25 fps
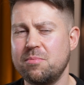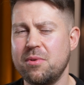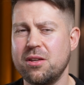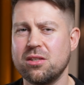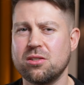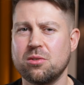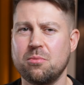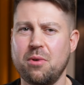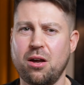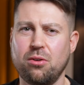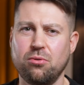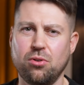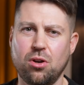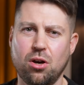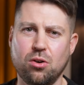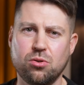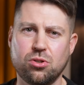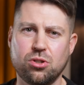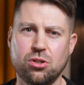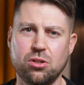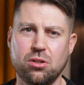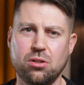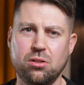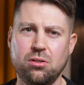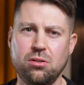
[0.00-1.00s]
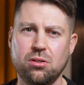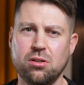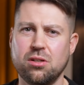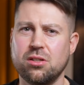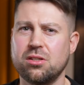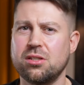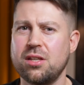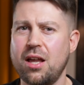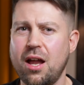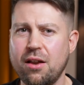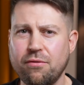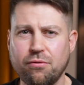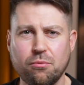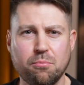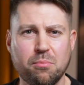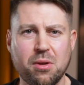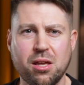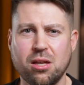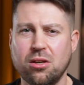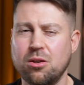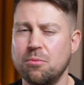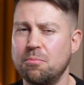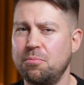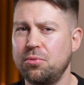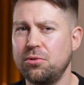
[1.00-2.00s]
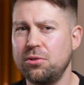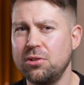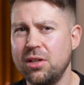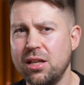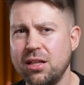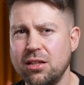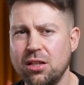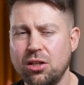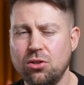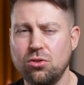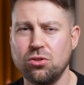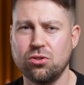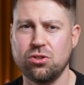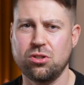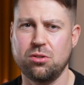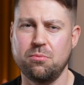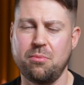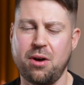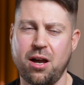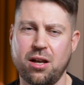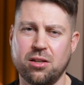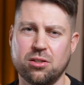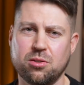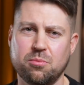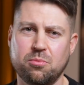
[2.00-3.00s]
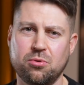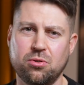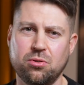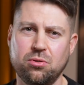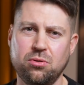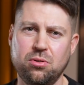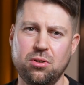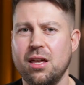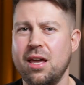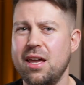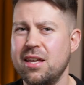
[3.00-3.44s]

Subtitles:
bits about Notion, aside from being completely customizable,